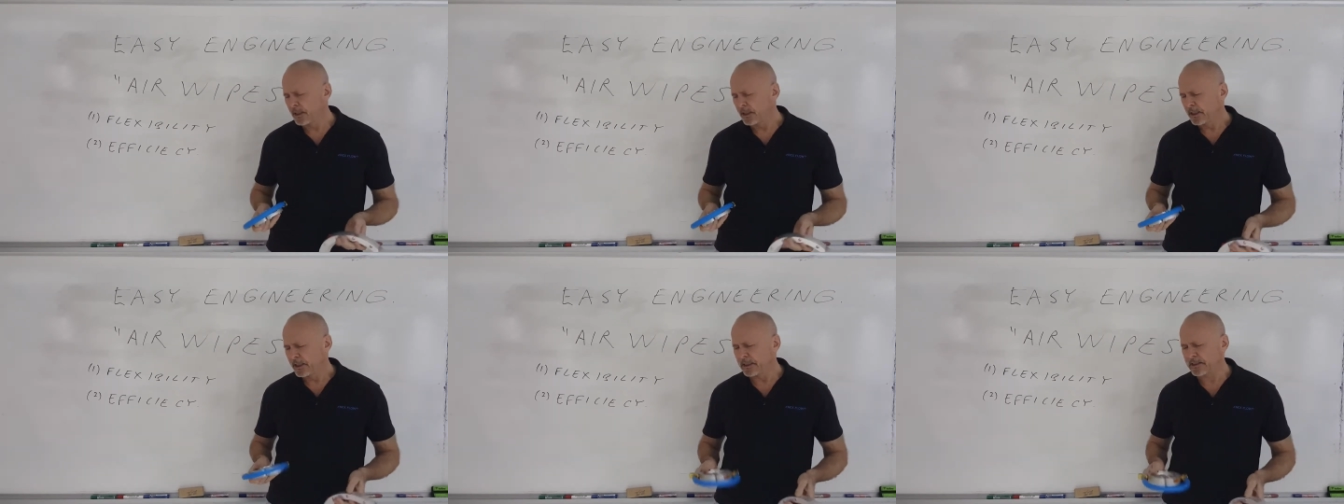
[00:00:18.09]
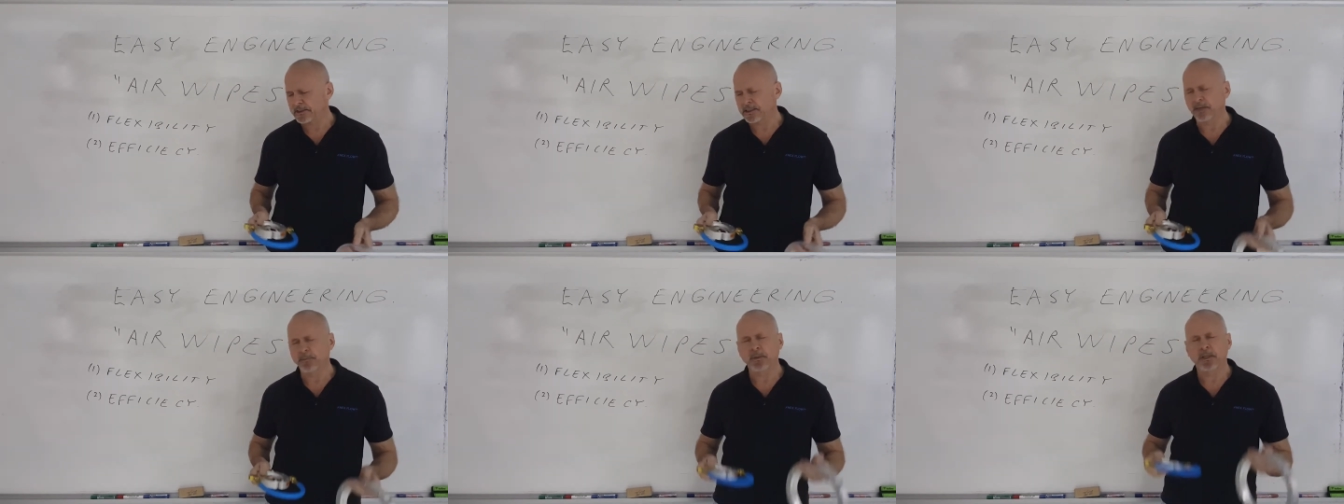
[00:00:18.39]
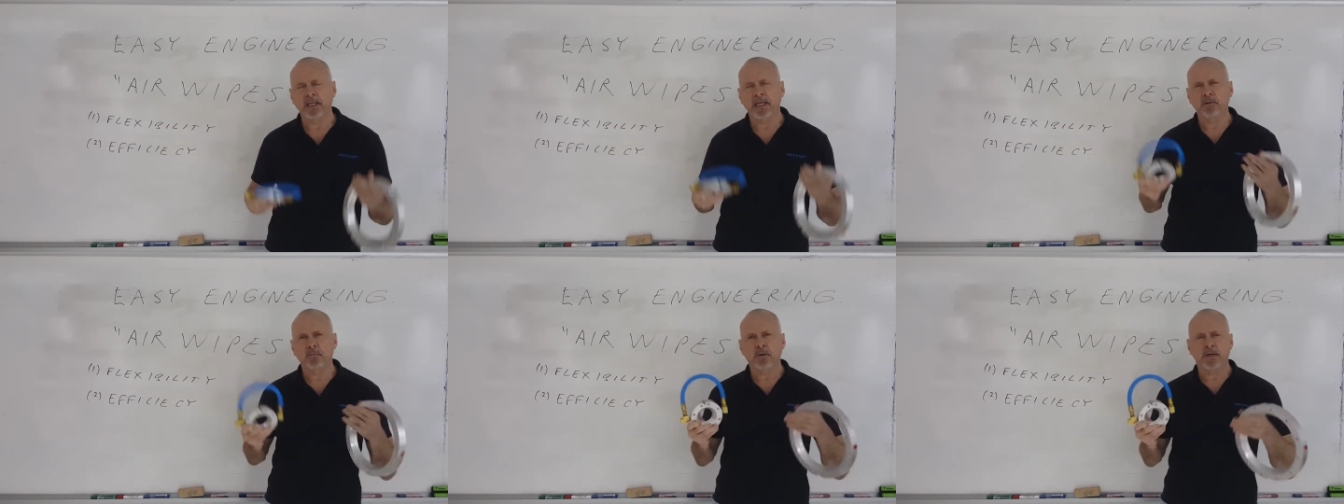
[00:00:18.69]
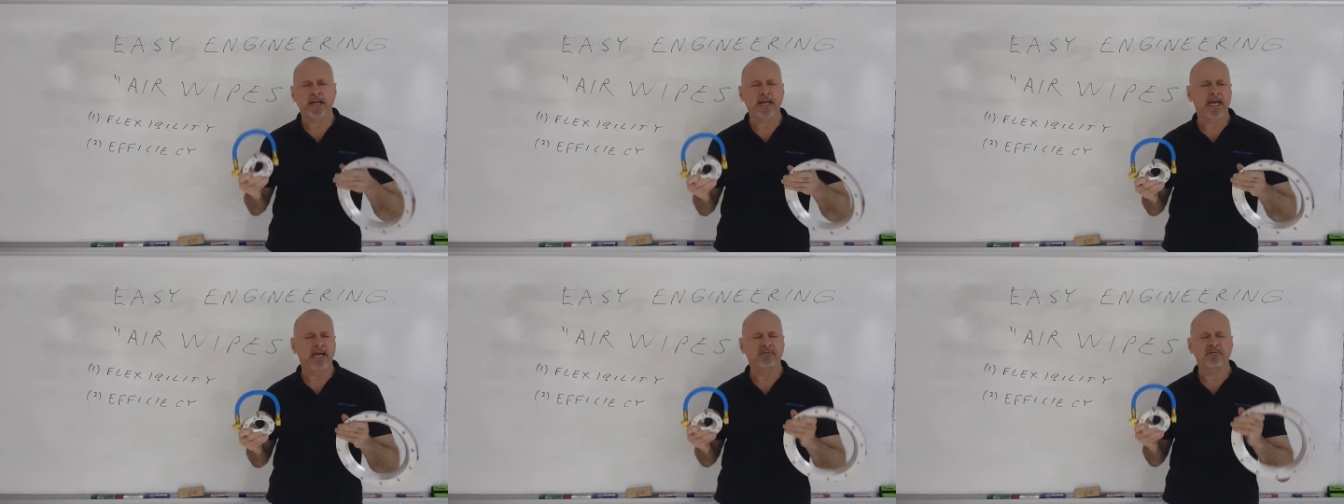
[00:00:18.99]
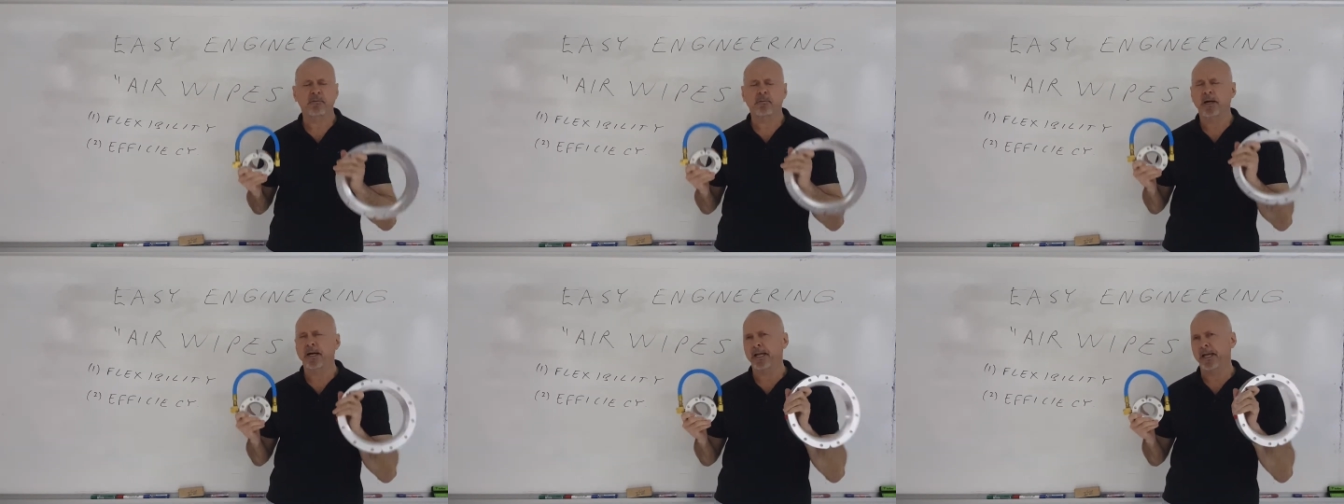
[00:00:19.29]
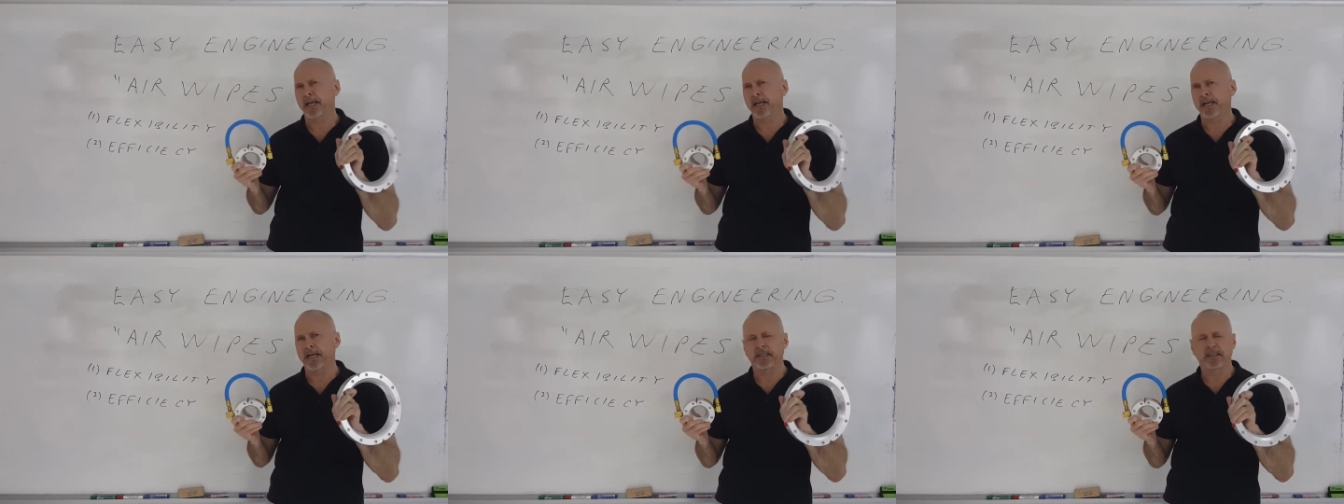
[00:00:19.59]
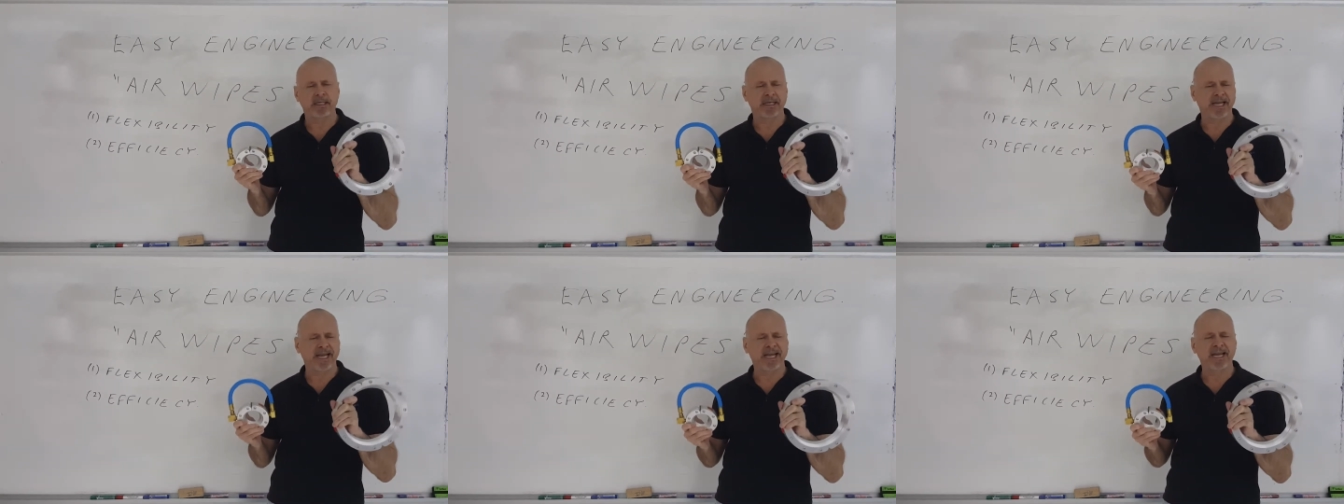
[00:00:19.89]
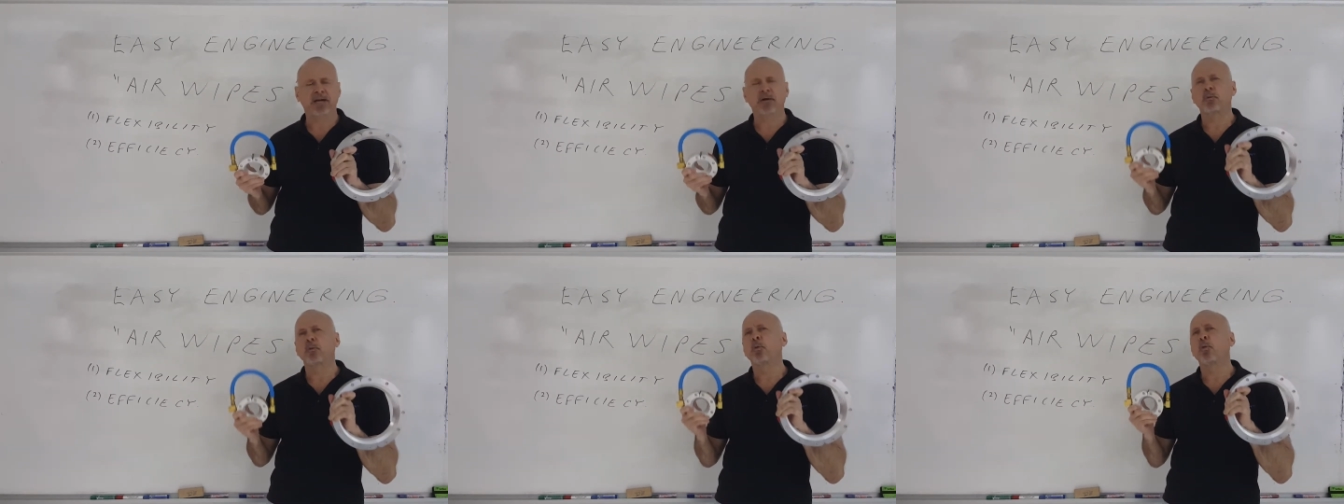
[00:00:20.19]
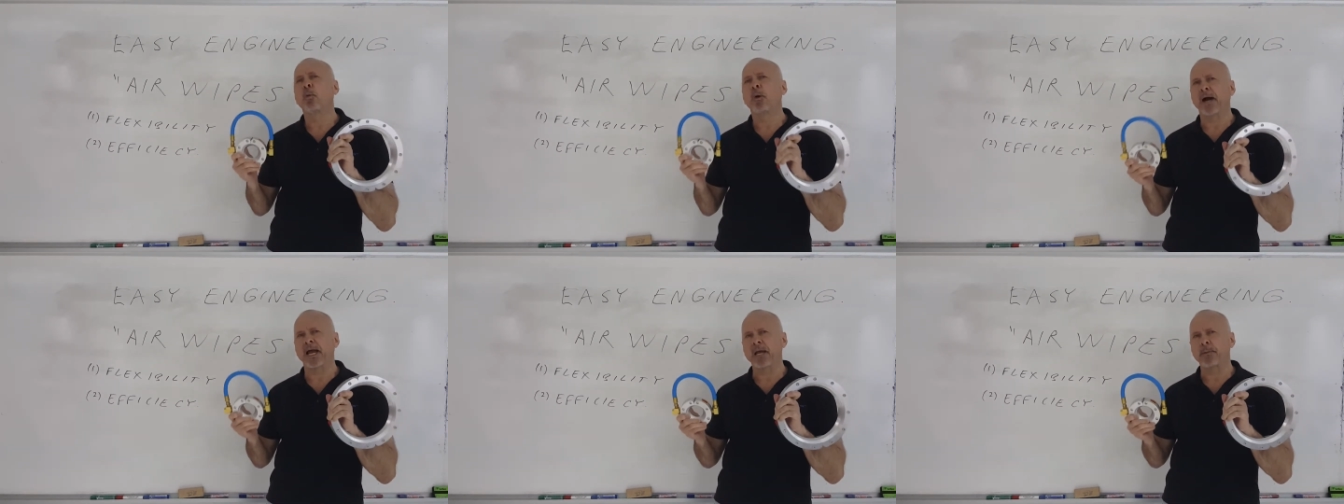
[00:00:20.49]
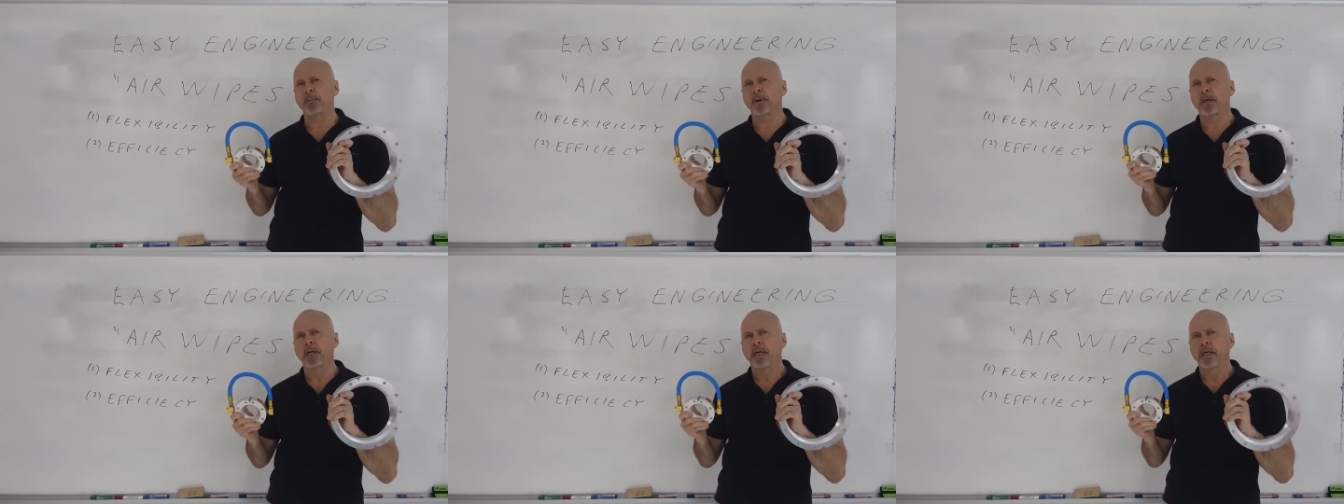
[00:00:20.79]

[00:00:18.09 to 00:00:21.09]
is something like what I have in my hand, an air wipe,